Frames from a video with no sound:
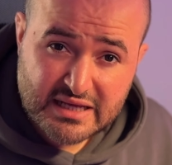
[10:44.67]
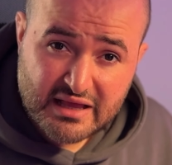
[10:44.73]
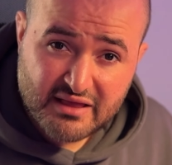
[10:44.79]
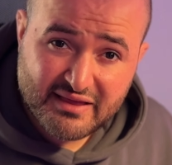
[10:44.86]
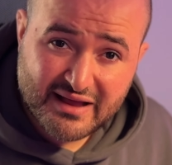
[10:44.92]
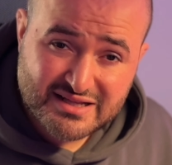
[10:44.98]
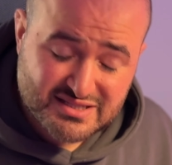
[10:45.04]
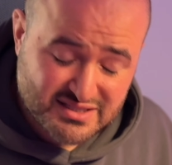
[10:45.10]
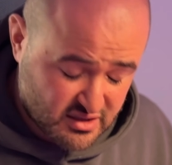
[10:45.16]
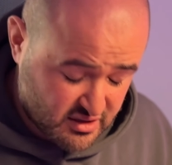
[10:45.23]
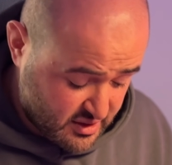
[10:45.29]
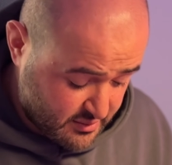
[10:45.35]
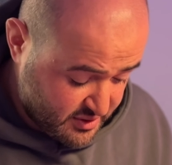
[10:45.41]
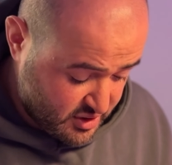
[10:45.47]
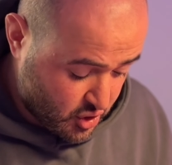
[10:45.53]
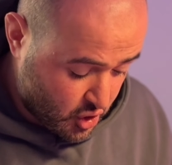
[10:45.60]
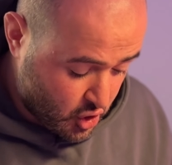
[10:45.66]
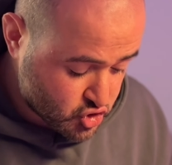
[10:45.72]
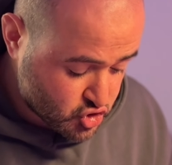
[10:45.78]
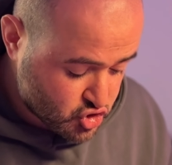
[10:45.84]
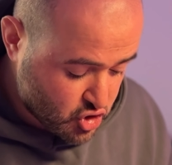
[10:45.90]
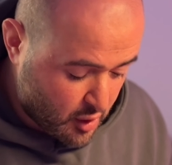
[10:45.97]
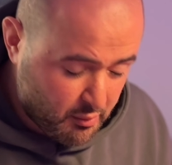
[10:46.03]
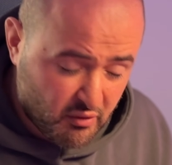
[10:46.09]
that's gonna be on
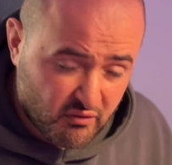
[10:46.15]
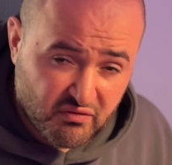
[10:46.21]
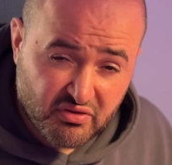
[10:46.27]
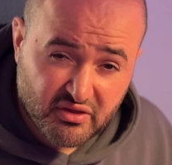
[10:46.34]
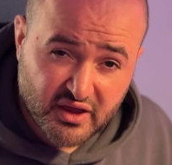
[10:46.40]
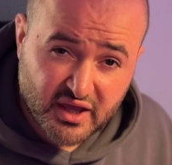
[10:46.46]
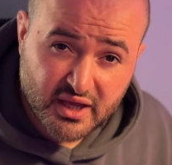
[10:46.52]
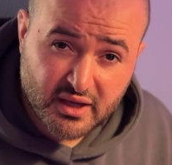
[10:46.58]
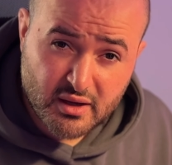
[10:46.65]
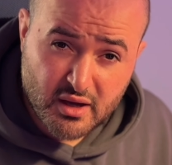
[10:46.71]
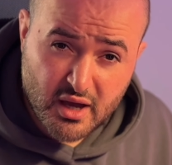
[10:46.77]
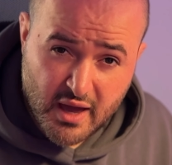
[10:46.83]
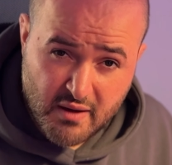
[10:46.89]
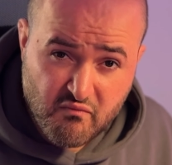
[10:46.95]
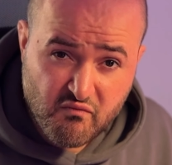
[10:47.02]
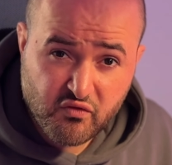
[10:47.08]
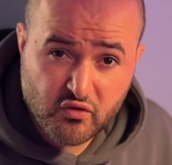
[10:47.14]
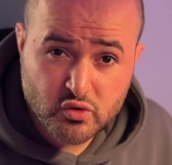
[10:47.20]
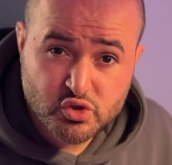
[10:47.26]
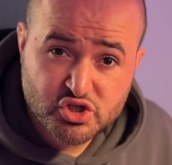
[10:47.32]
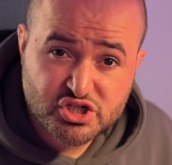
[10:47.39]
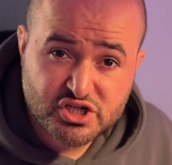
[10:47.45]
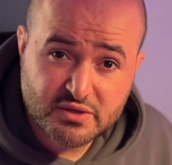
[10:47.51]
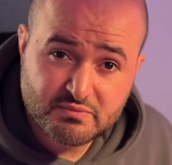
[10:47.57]
top of the
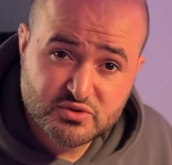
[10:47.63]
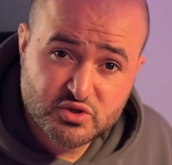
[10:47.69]
M4 chip,